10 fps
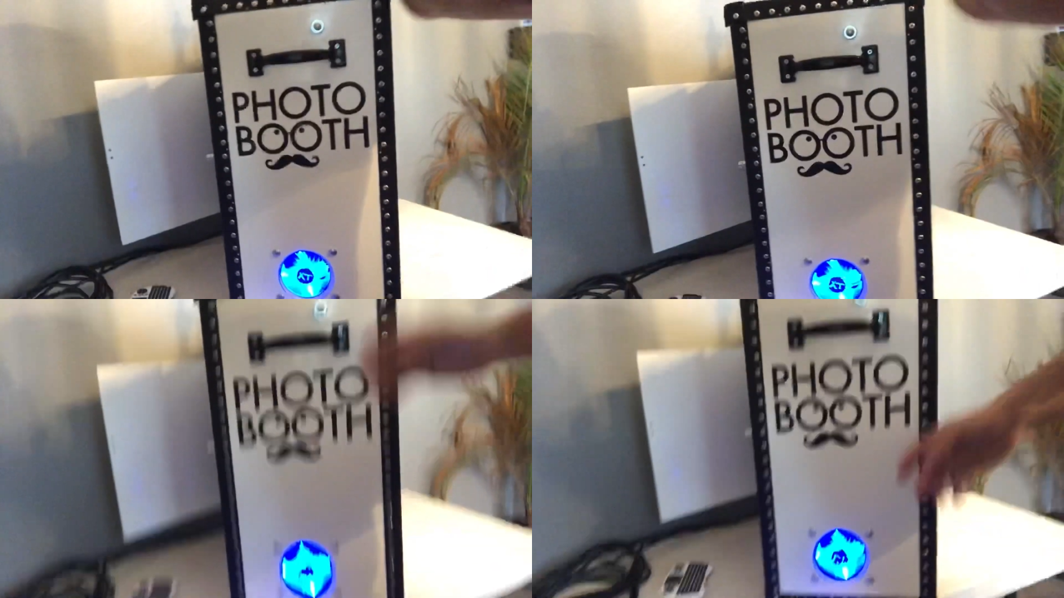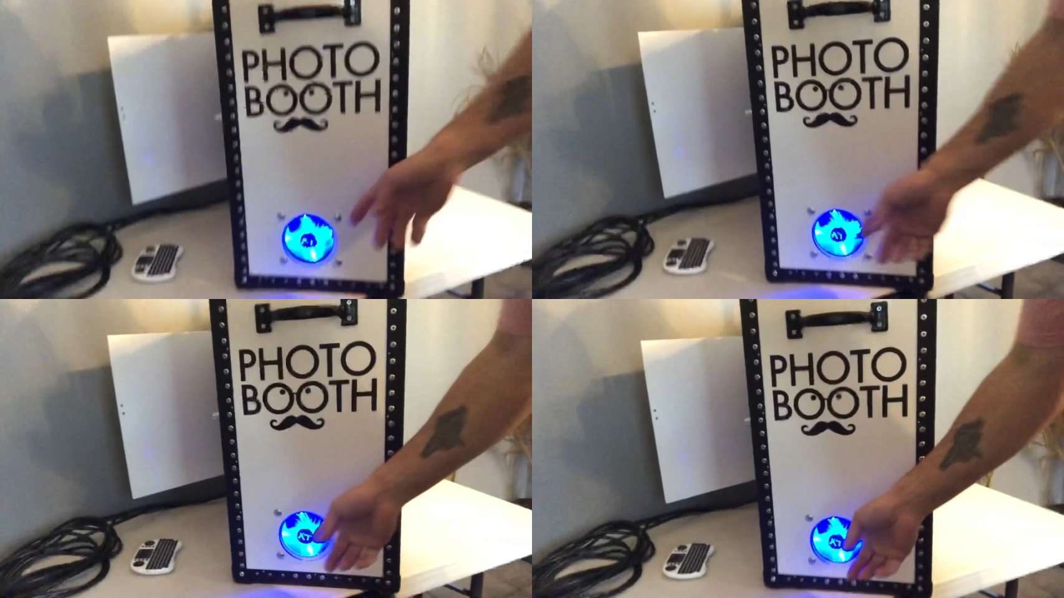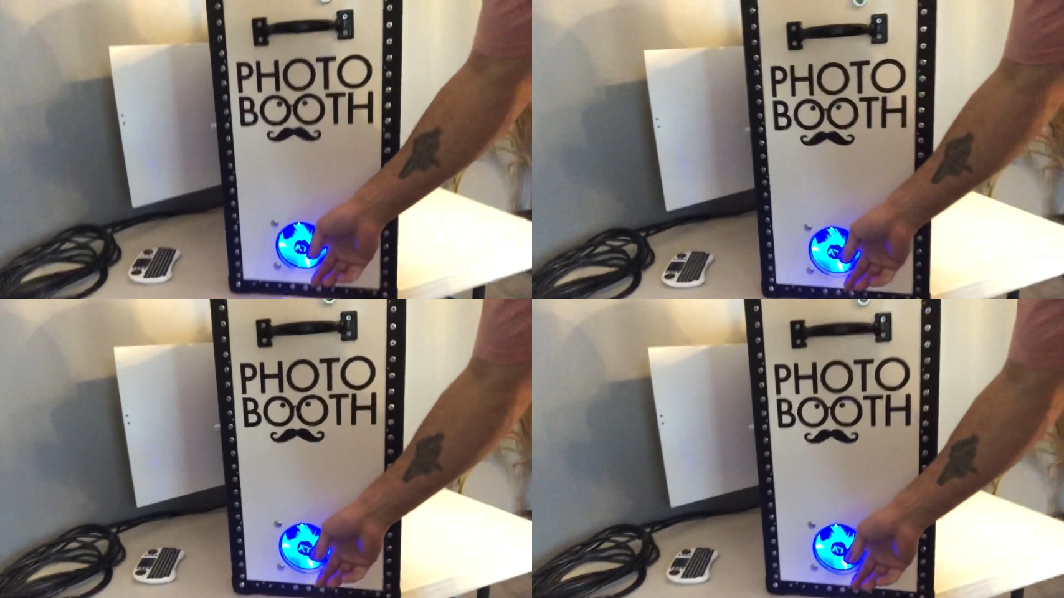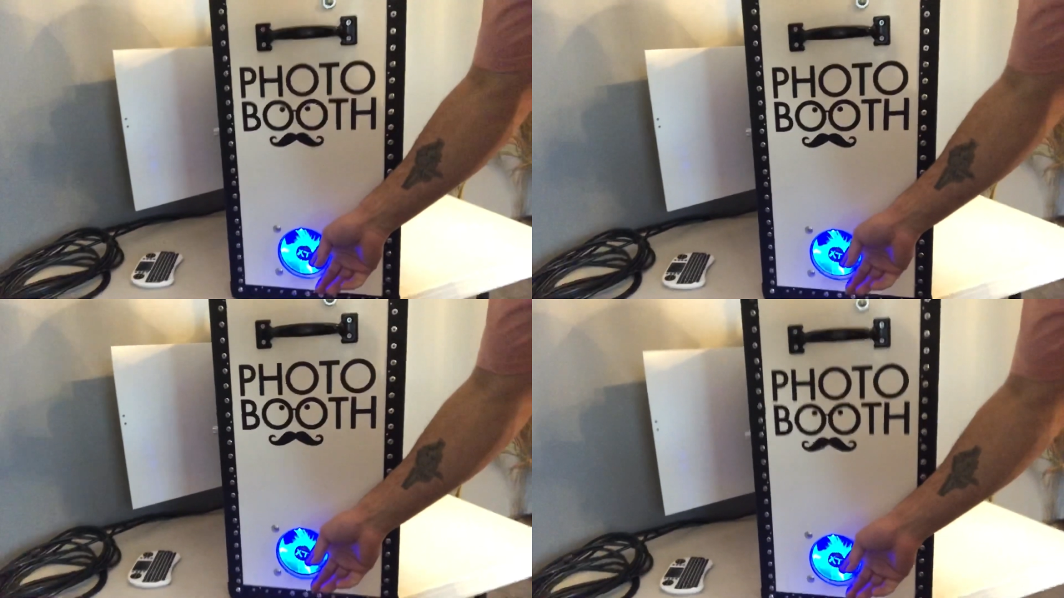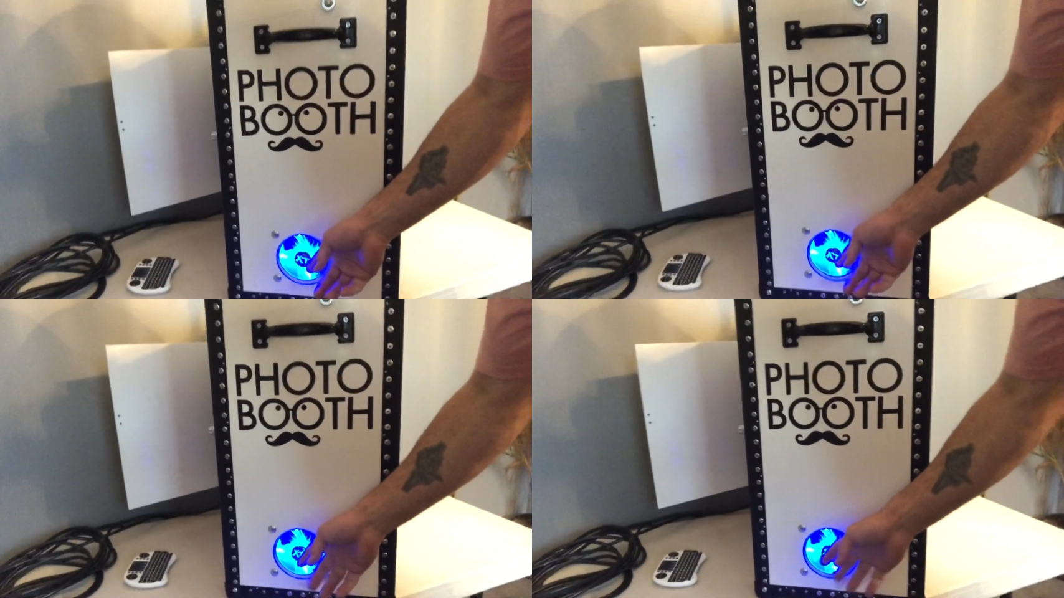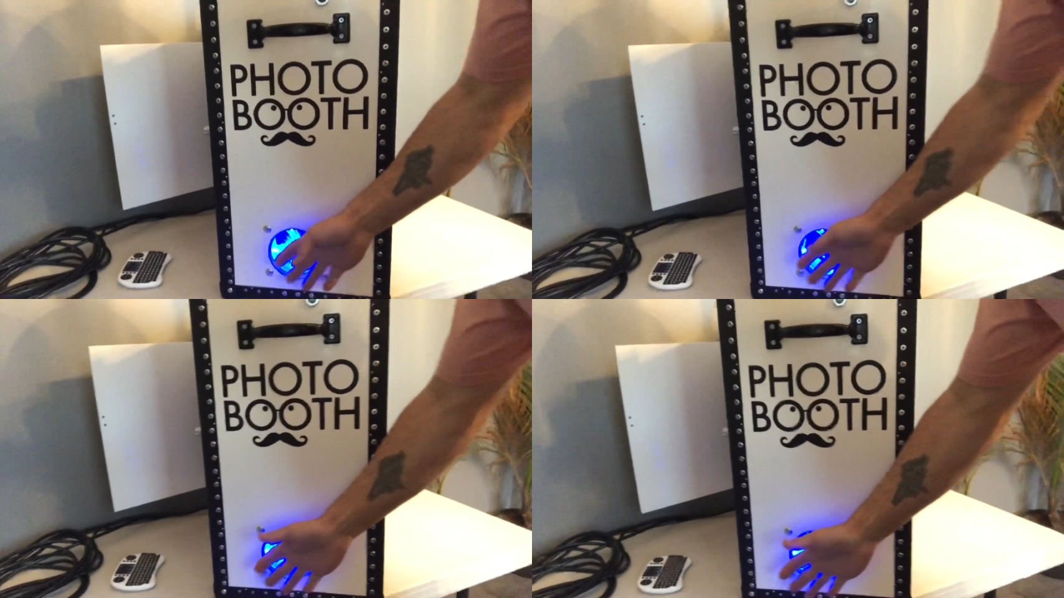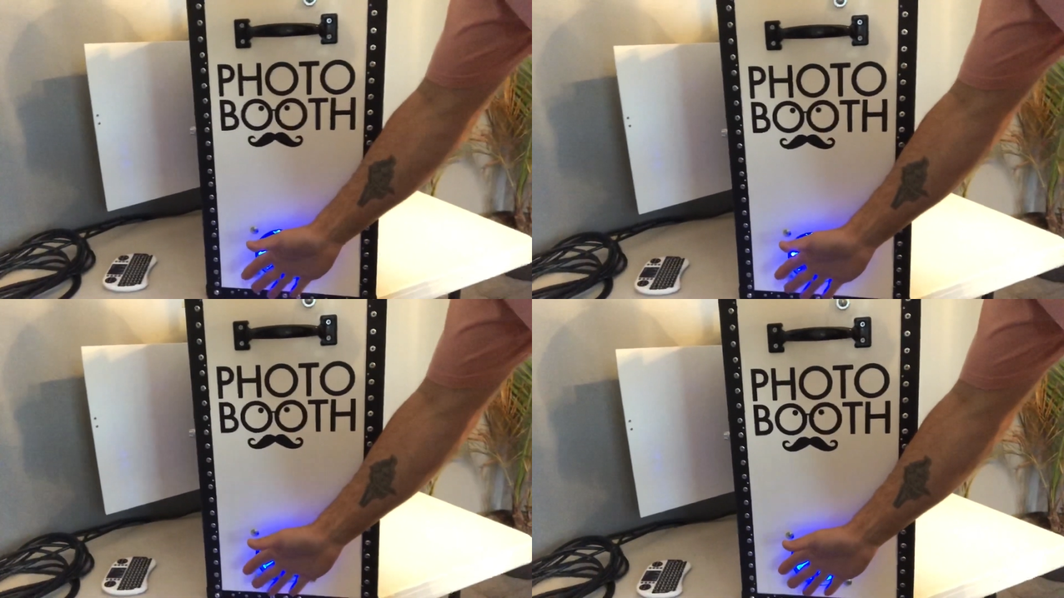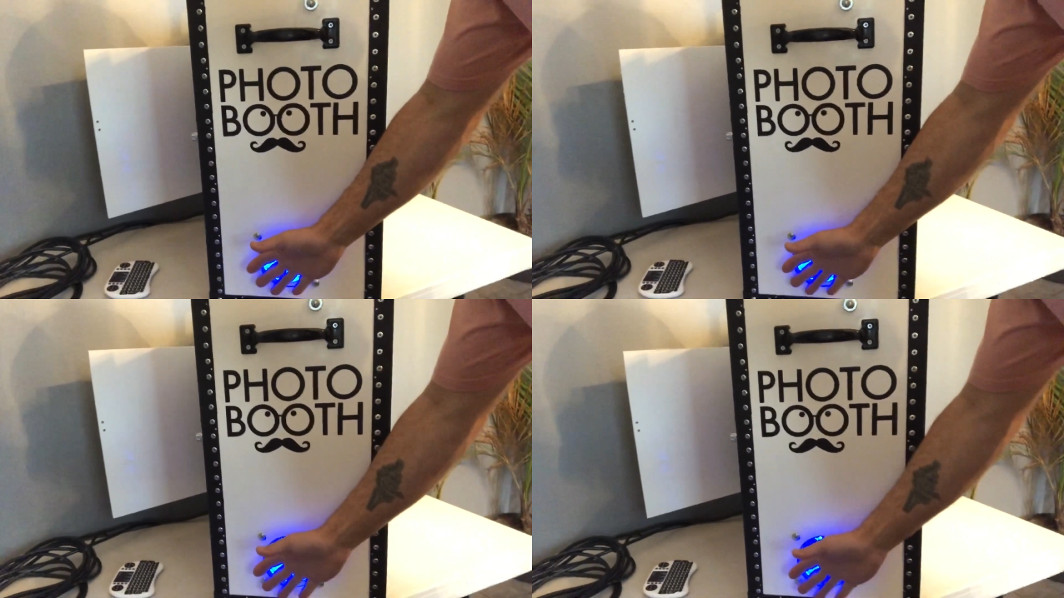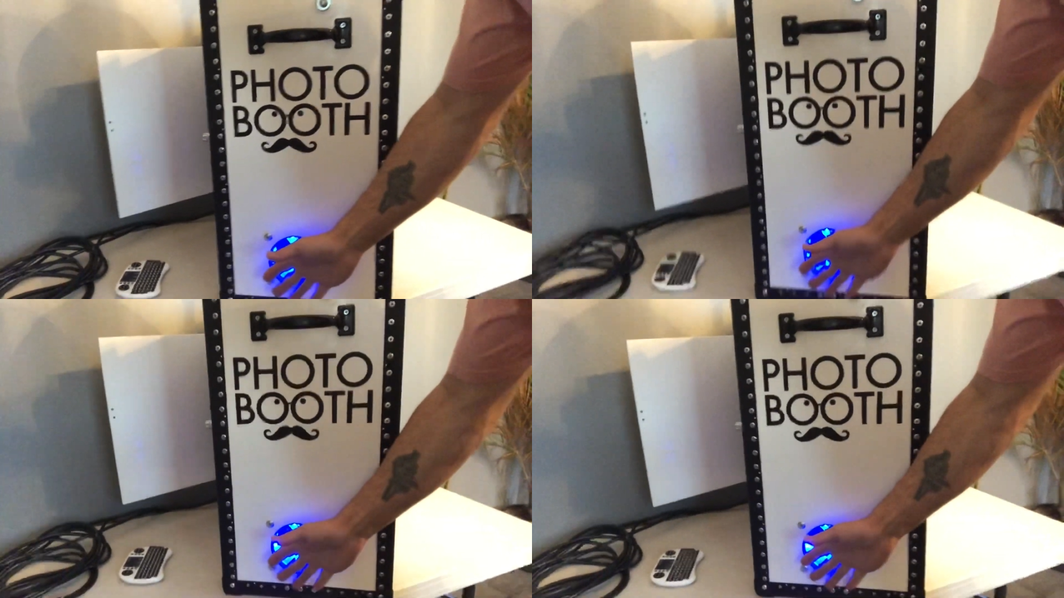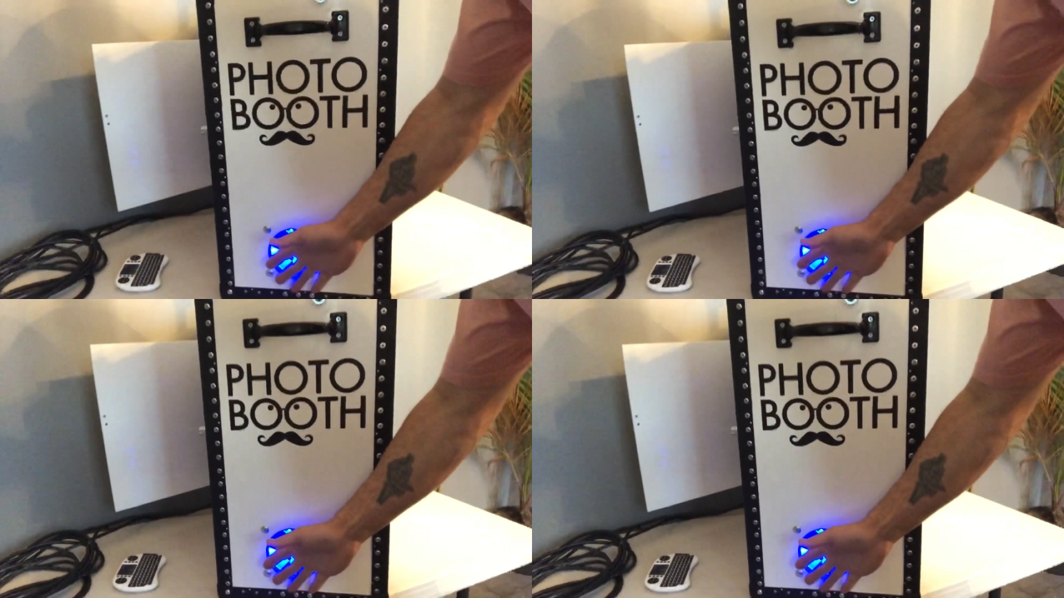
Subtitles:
[unreadable: no face in view]